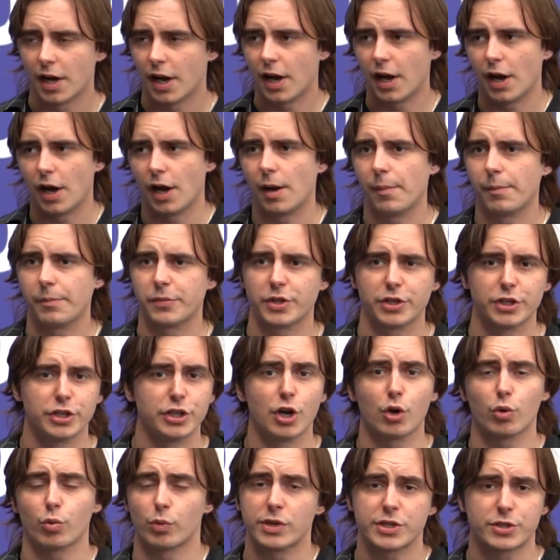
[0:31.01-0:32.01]

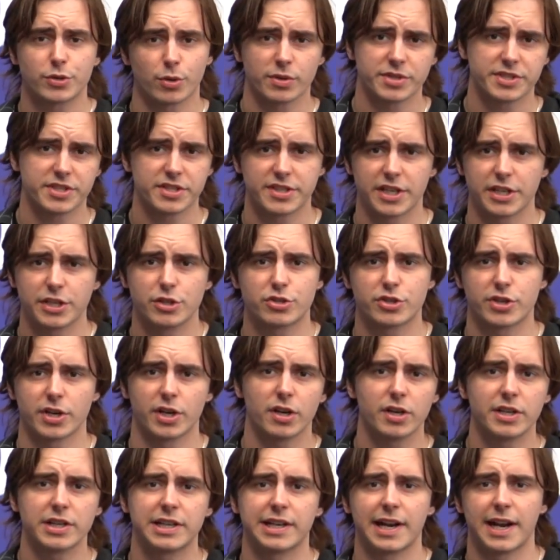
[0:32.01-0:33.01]
resources that you
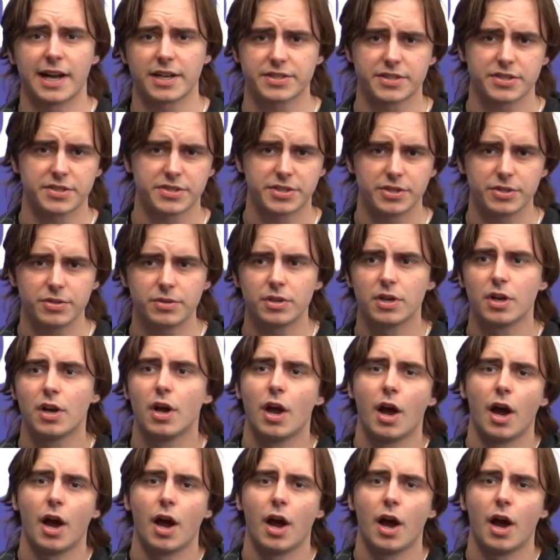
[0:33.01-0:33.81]
share and need access to,